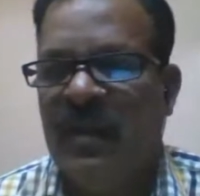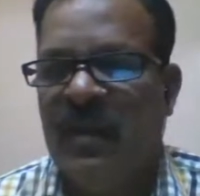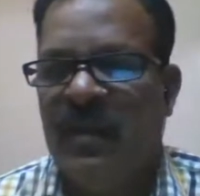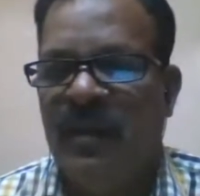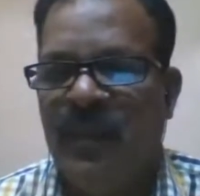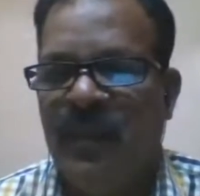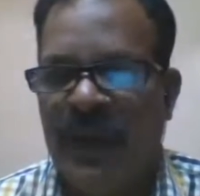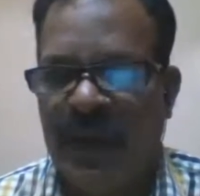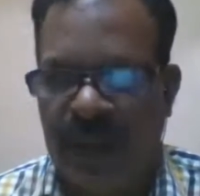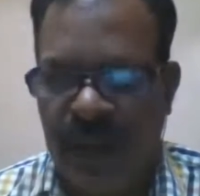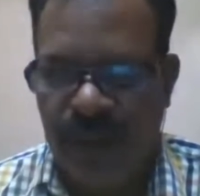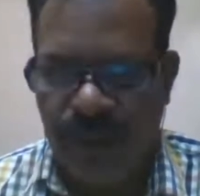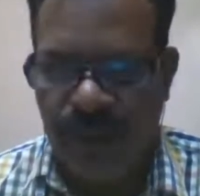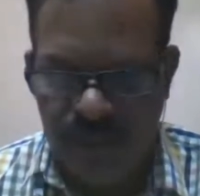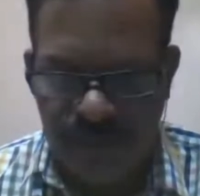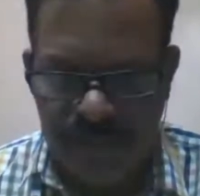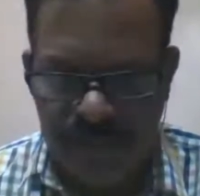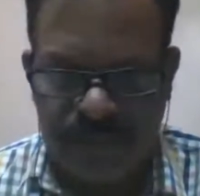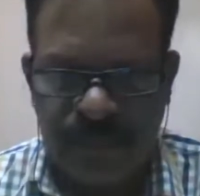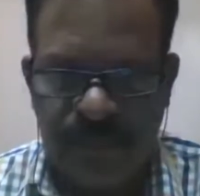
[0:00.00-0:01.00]
for example
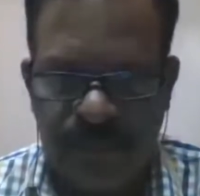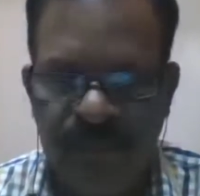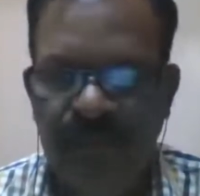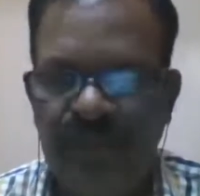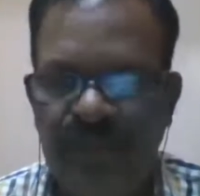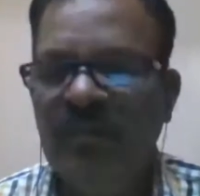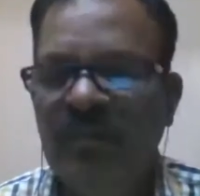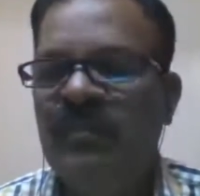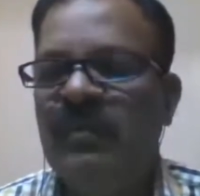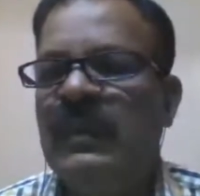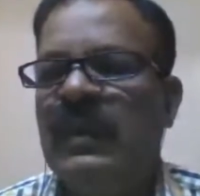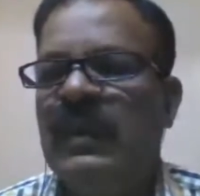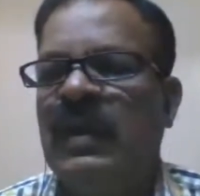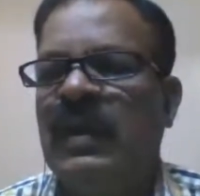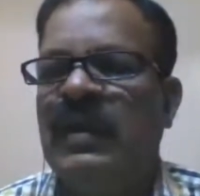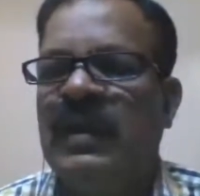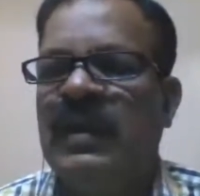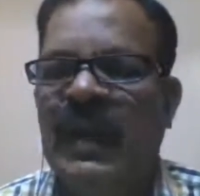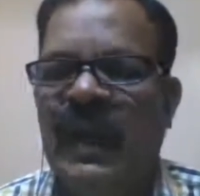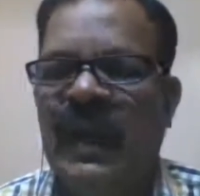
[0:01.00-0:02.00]

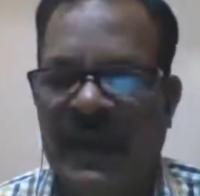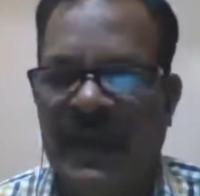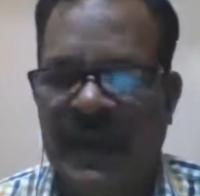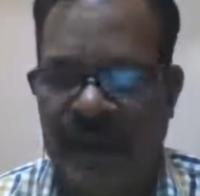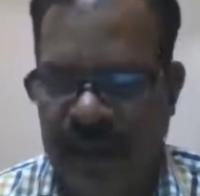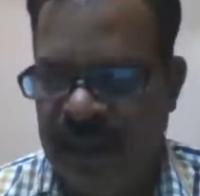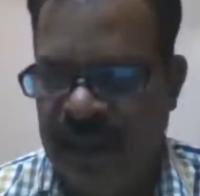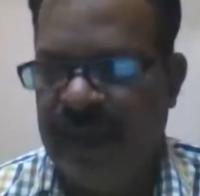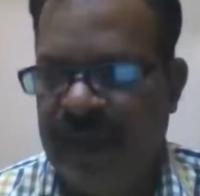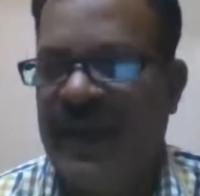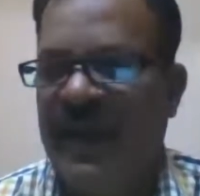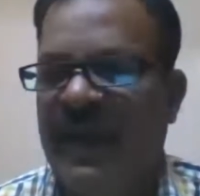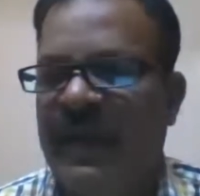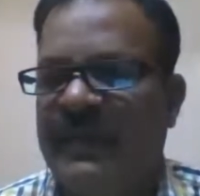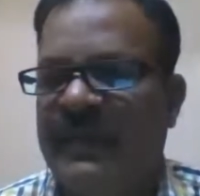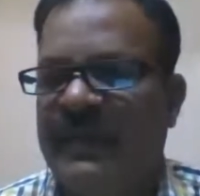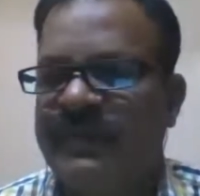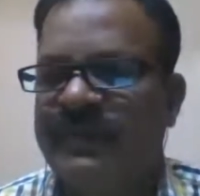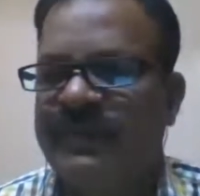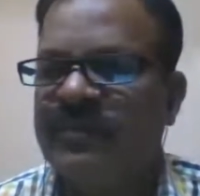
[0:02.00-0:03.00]
country like india
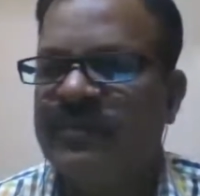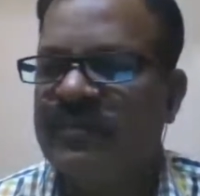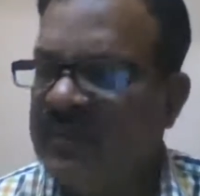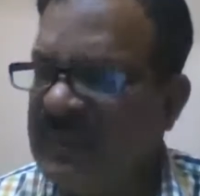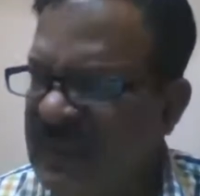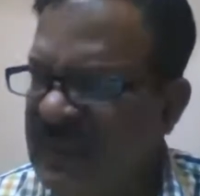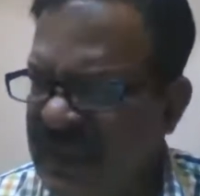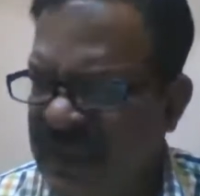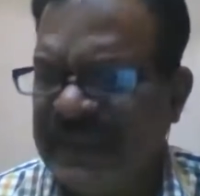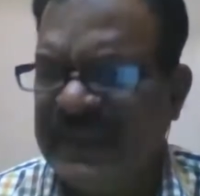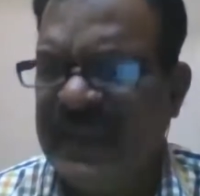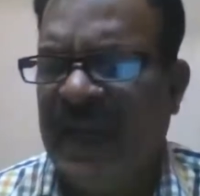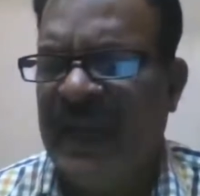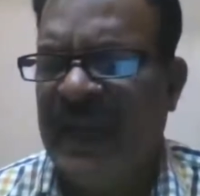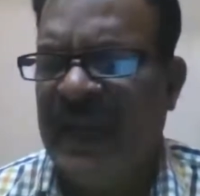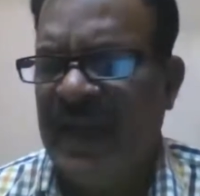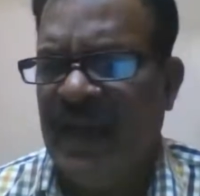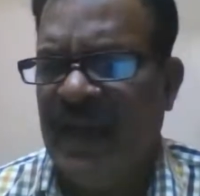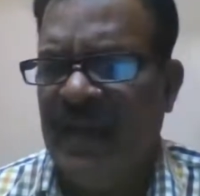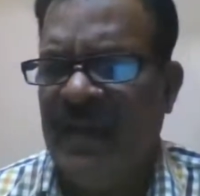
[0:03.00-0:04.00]
china